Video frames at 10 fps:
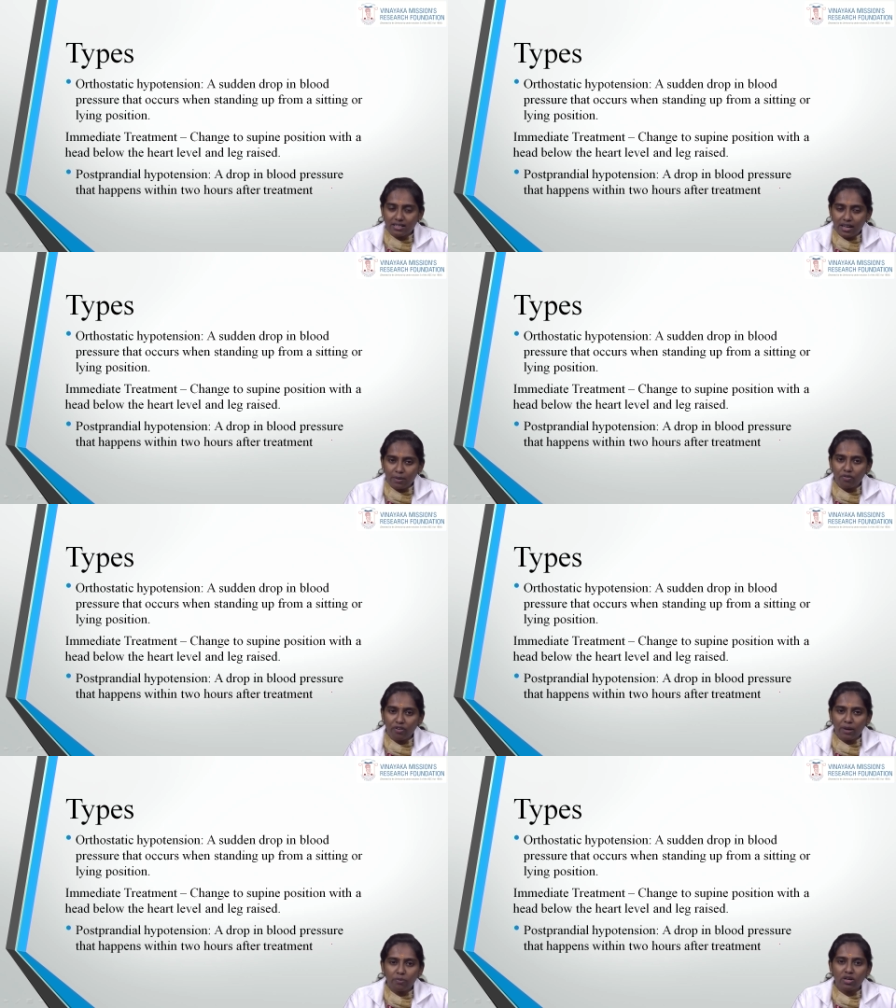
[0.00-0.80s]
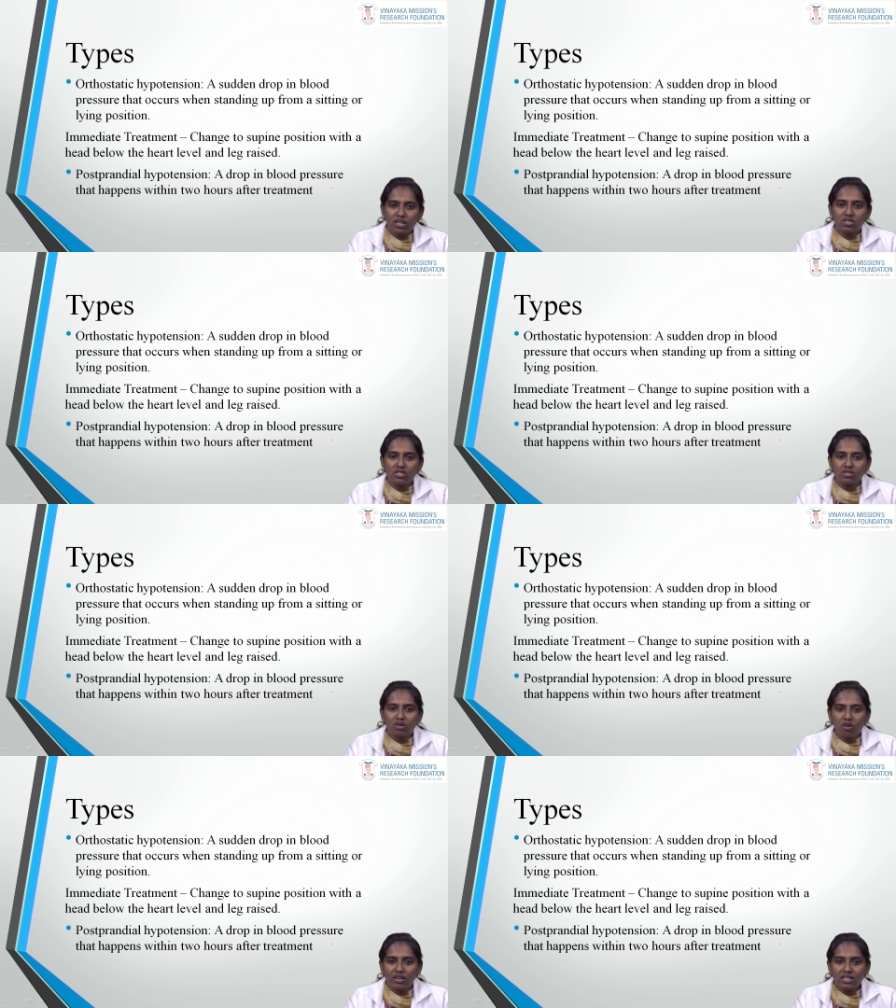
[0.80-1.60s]
type of hypotension is
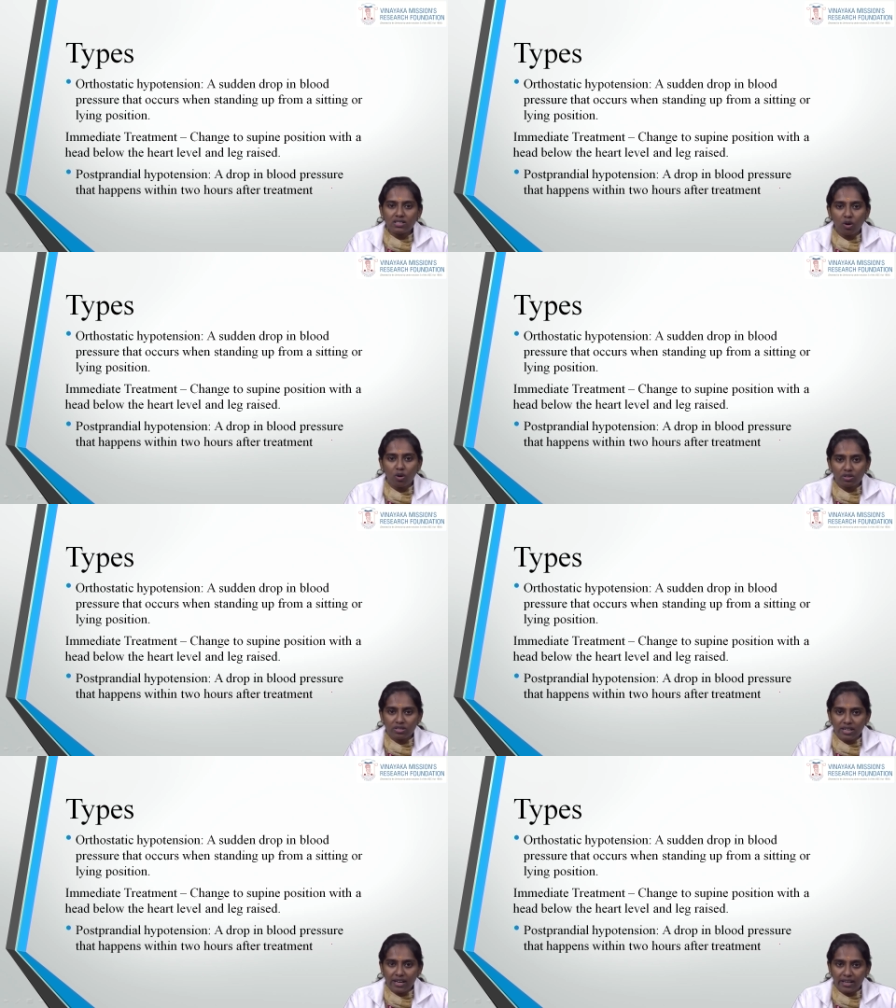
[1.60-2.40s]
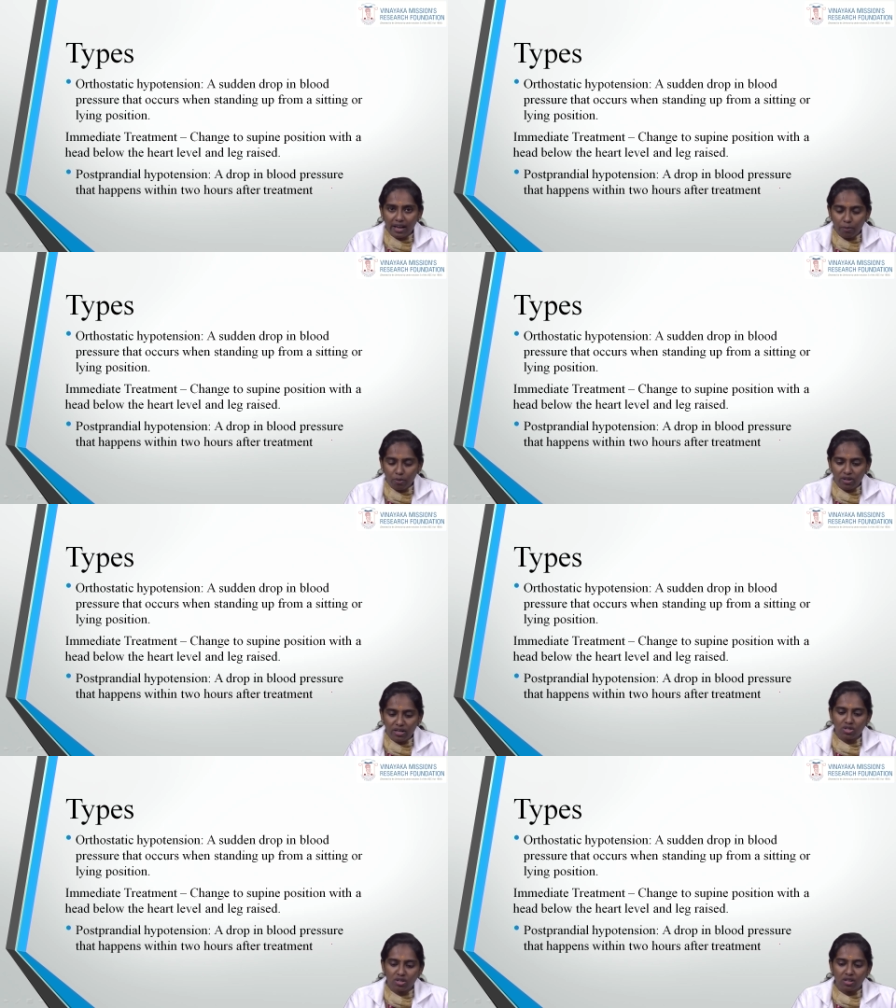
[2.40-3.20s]
called as orthostatic
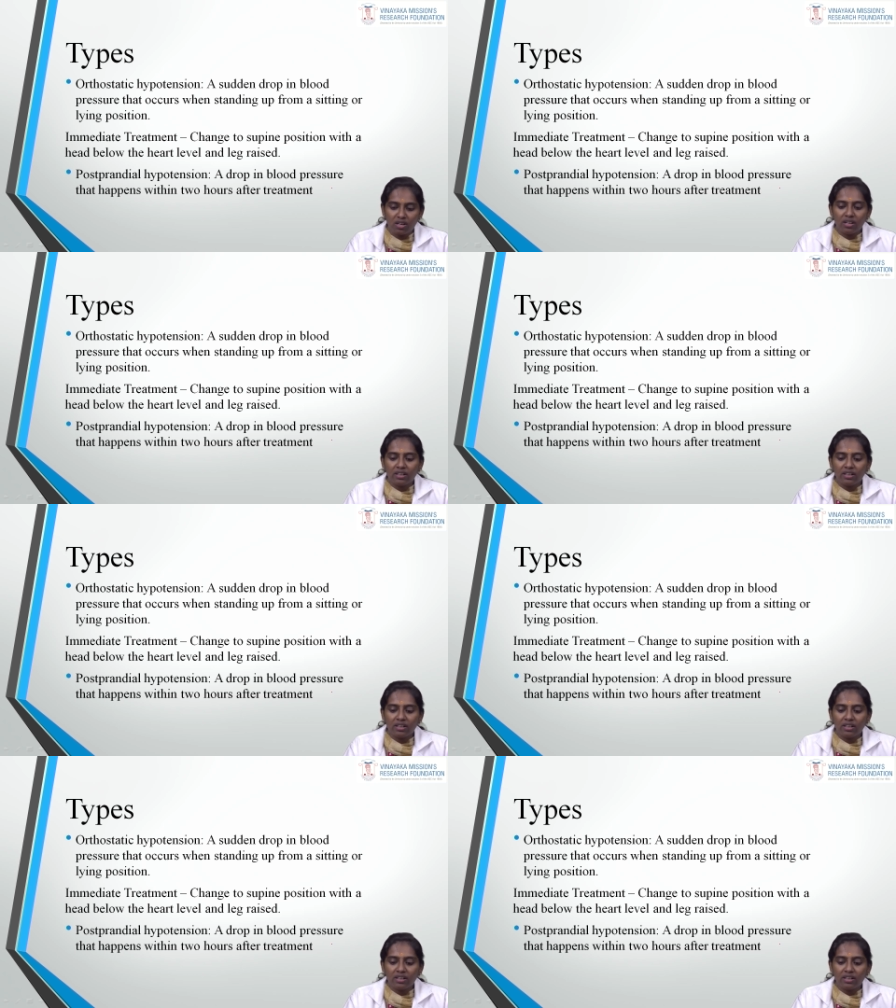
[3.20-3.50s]
hypotension.